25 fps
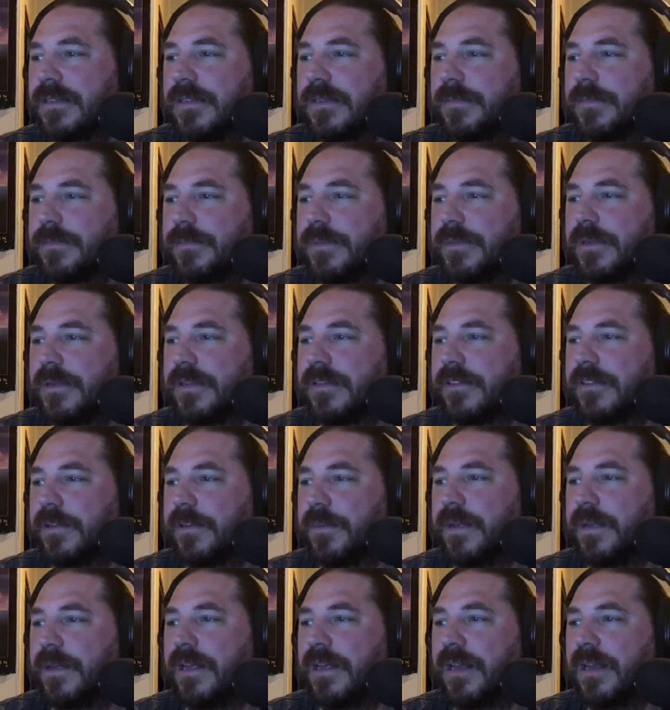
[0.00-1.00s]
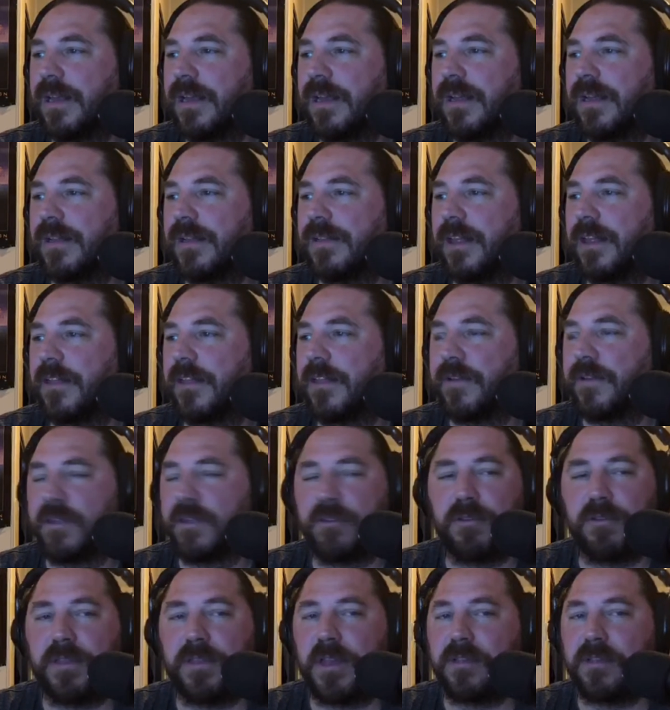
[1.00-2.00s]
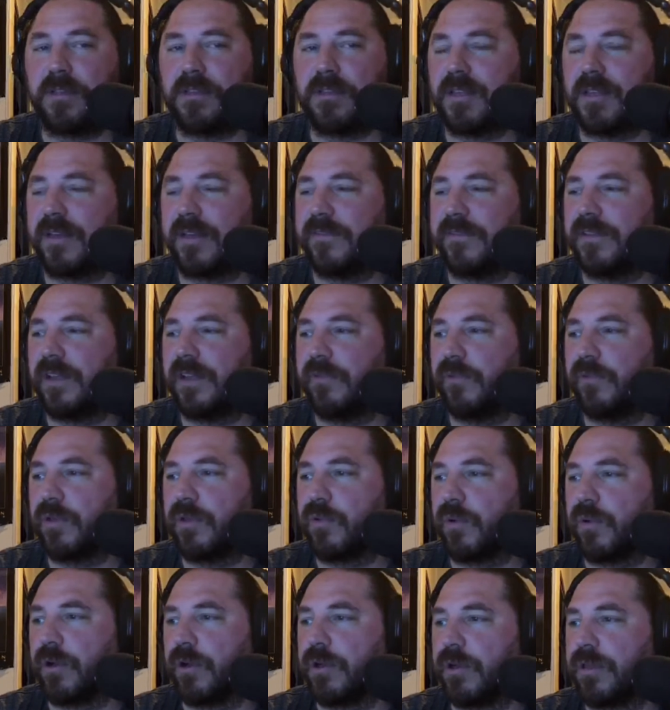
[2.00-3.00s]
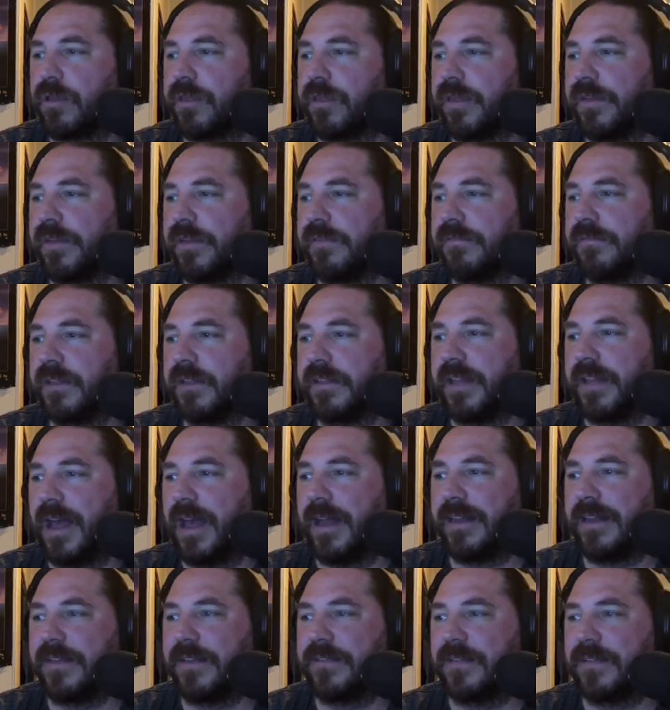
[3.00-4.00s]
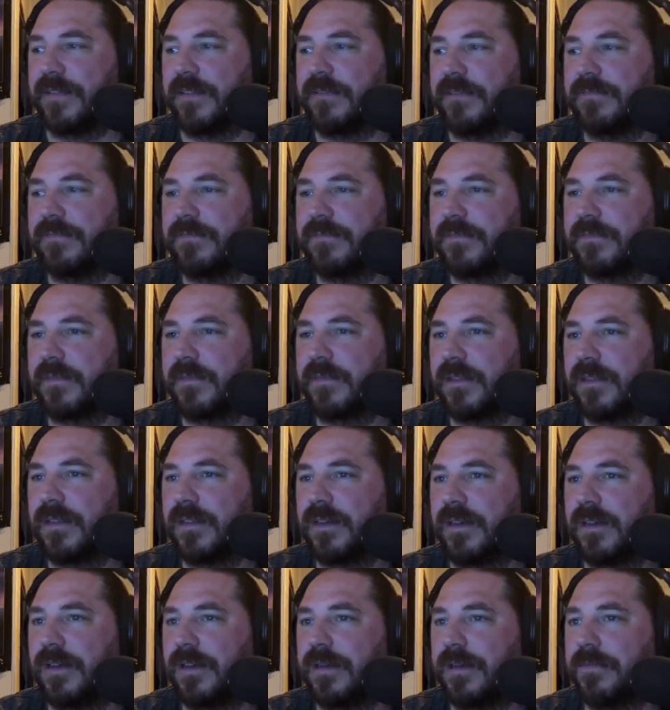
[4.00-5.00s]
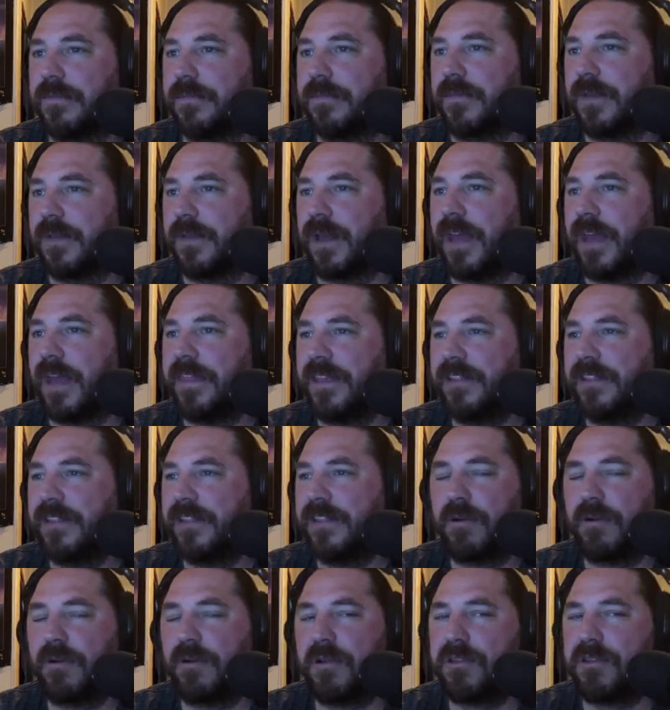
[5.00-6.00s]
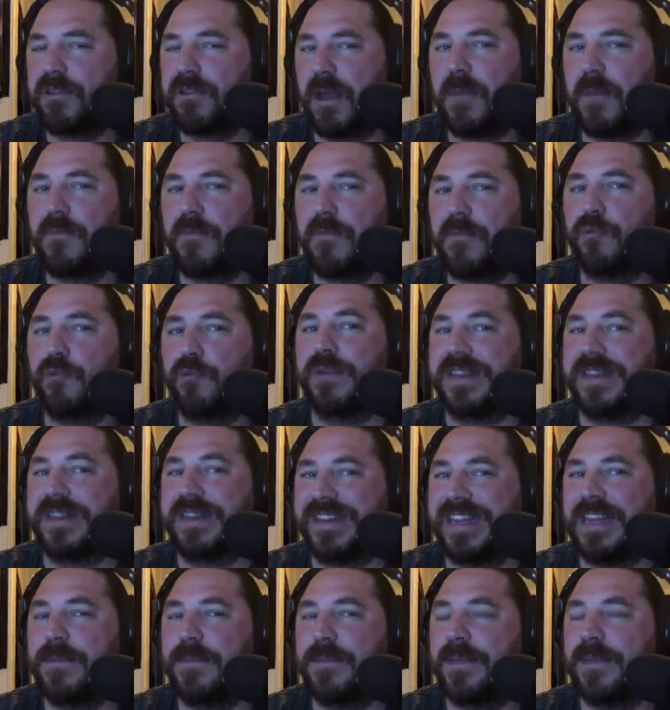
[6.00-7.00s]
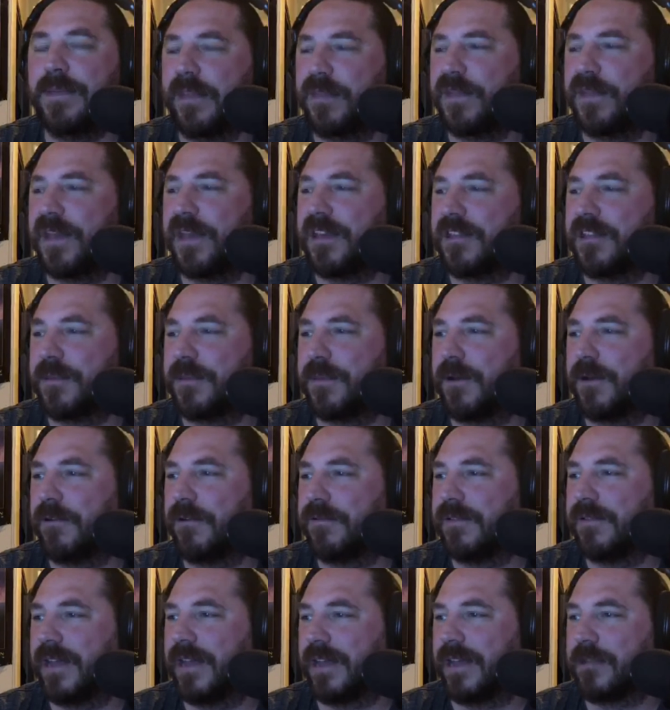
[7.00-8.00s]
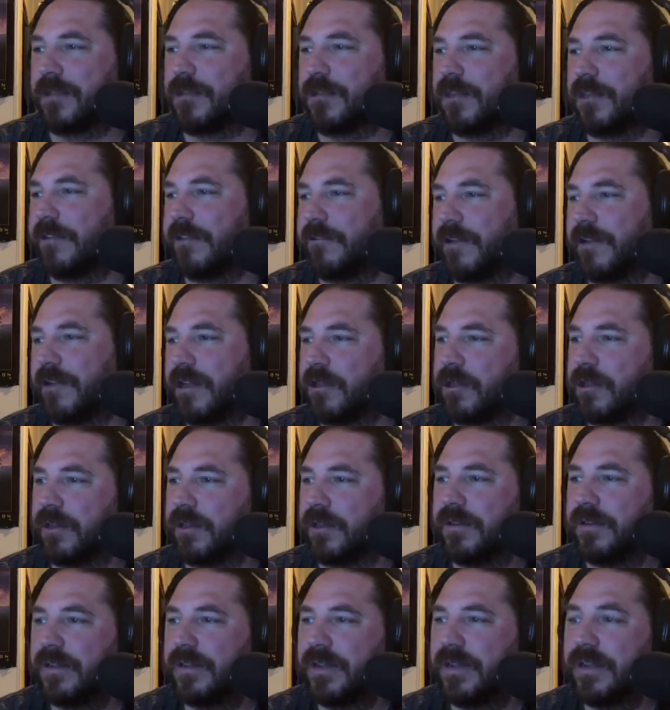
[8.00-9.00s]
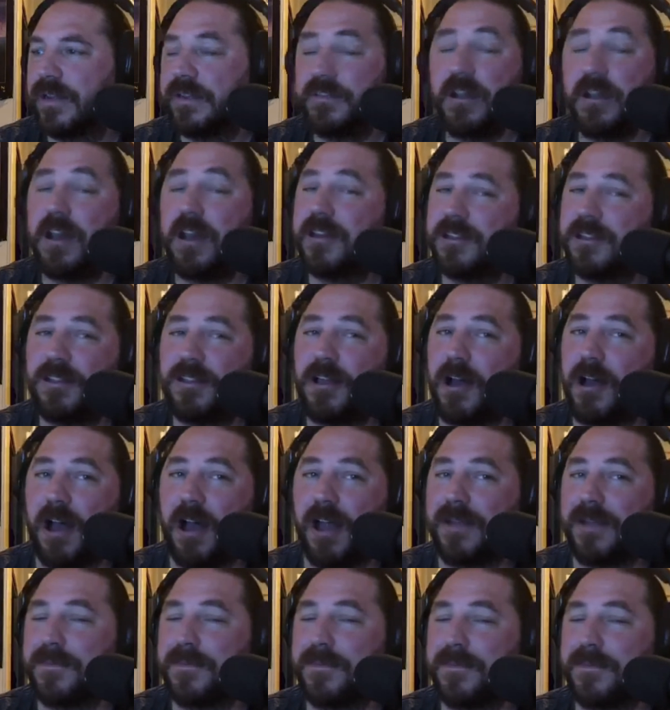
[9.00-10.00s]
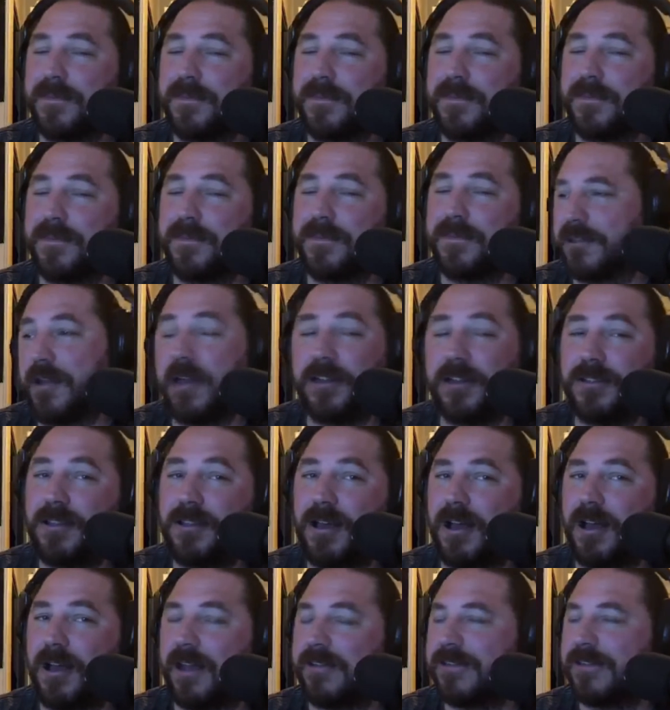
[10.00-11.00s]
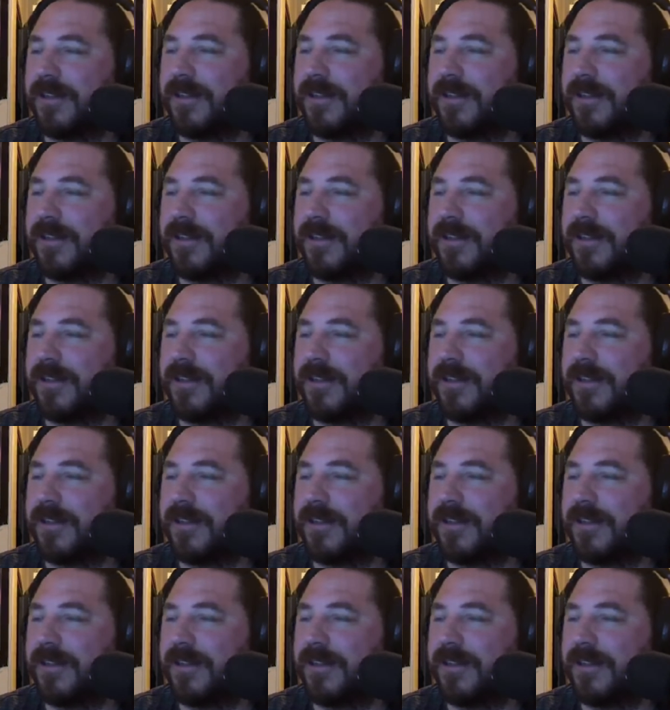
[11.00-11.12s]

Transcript: to me, Leatherface 2017 was worse than that even. I think there are some redeeming things about Next Generation. Not a lot, mind you, not a lot.